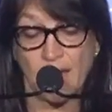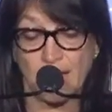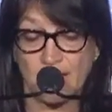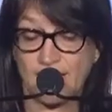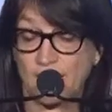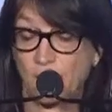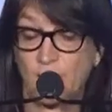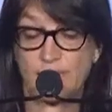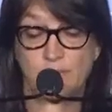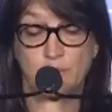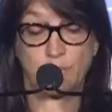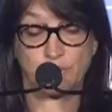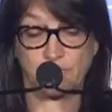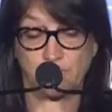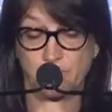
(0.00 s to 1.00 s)
And I went to
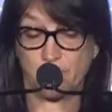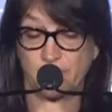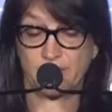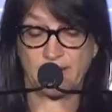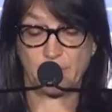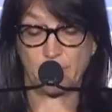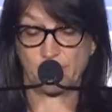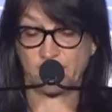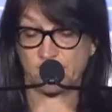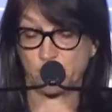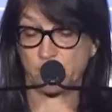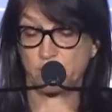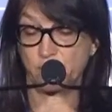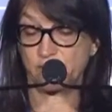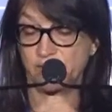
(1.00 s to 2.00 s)
bo- birthday parties
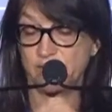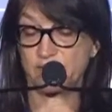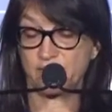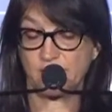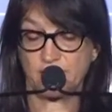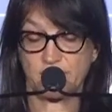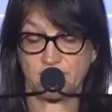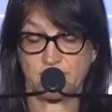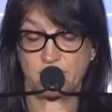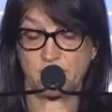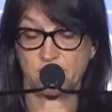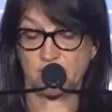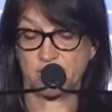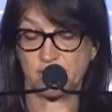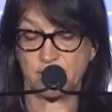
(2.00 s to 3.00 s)
with movie stars and
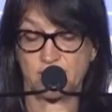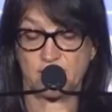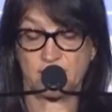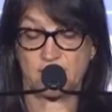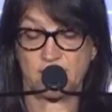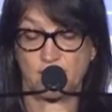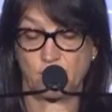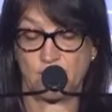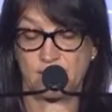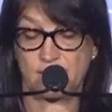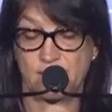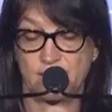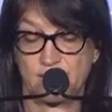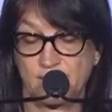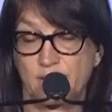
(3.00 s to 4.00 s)
musicians, and I went to
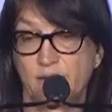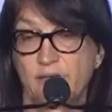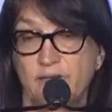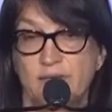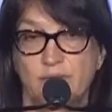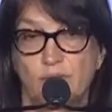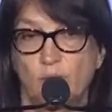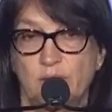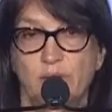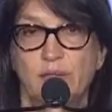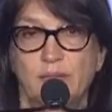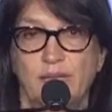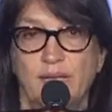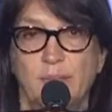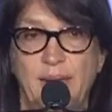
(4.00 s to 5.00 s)
dinners in what
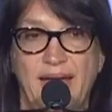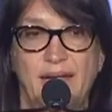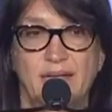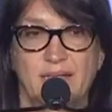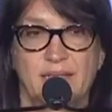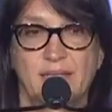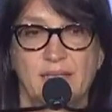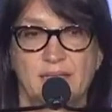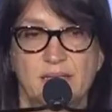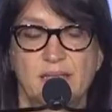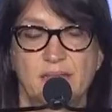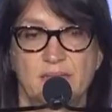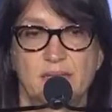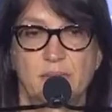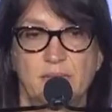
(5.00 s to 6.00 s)
looked like
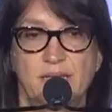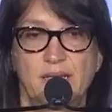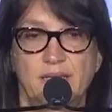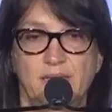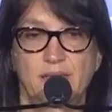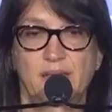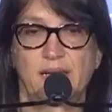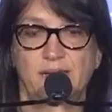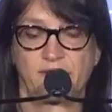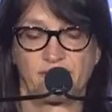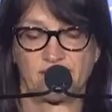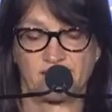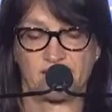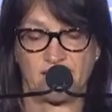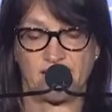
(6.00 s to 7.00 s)
palaces to me, looked like
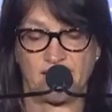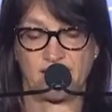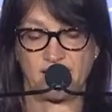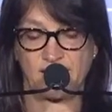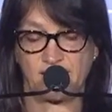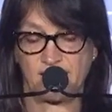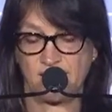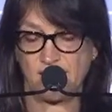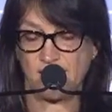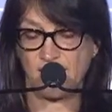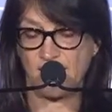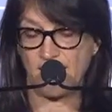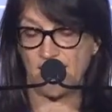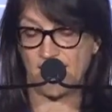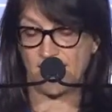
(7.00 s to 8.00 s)
Versailles.
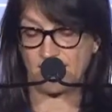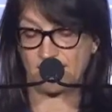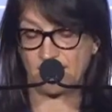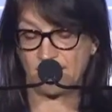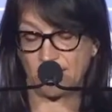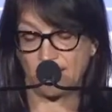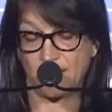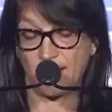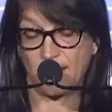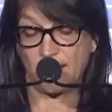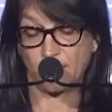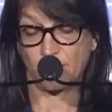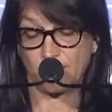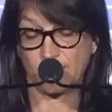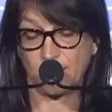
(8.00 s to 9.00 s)
And I
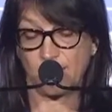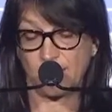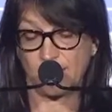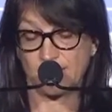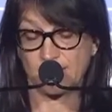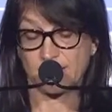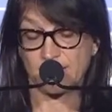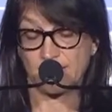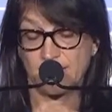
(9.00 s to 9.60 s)
realized